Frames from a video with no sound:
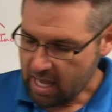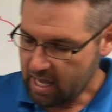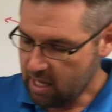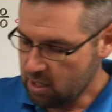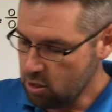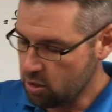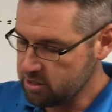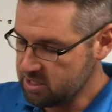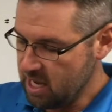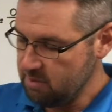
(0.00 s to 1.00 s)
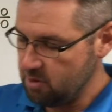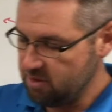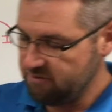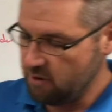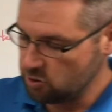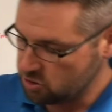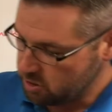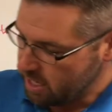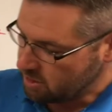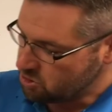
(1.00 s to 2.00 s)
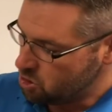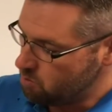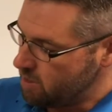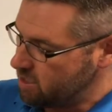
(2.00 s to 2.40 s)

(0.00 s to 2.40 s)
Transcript: and you're going to type the function x cubed